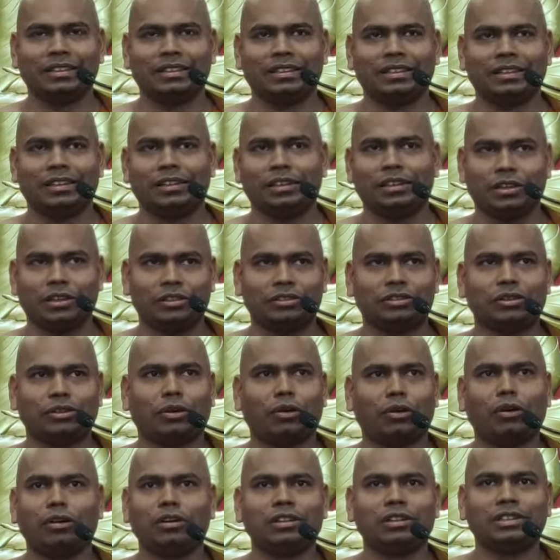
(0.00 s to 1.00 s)
It
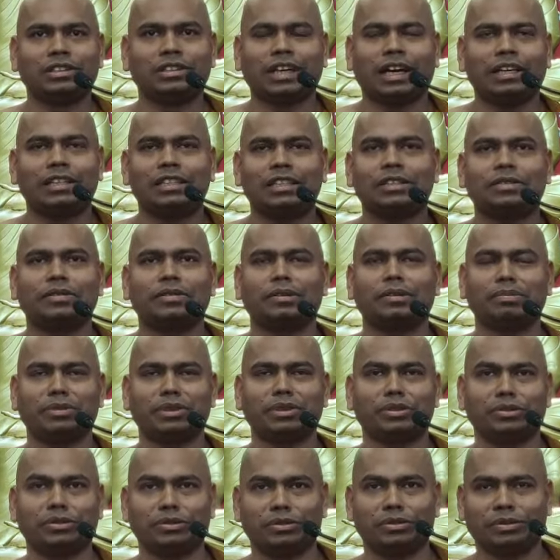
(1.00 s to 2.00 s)
all starts from
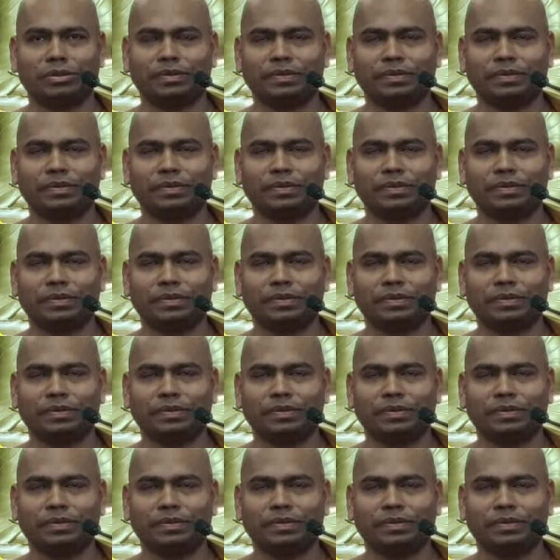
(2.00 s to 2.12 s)
you.